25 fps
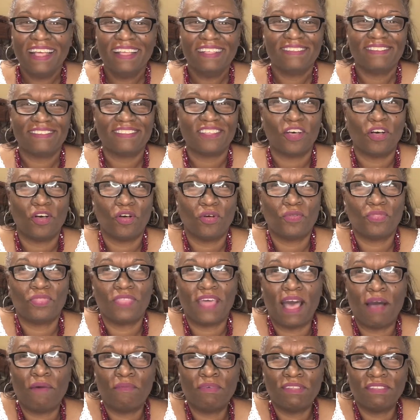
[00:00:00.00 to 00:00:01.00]
So
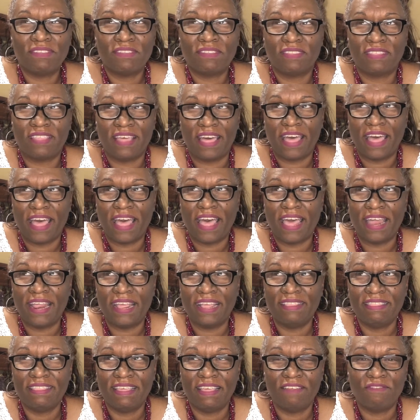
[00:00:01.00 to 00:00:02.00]
that was that.
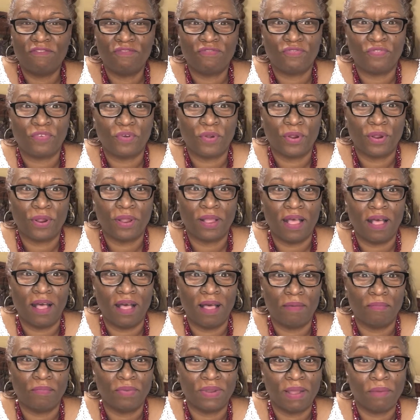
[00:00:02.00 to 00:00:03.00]
And then for
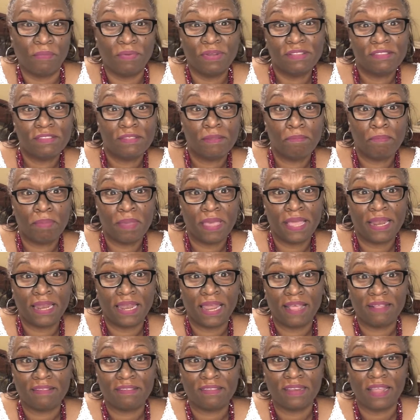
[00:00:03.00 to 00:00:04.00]
um, when I went to bed
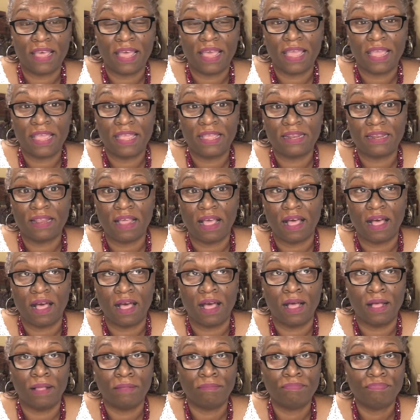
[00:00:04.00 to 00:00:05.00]
last night,
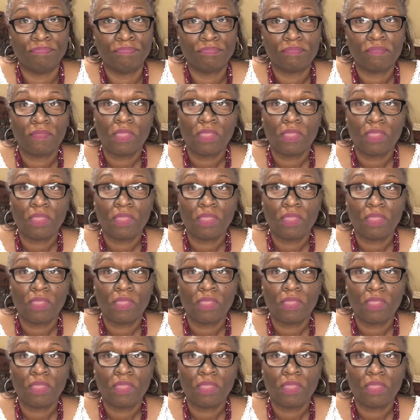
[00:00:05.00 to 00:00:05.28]
um,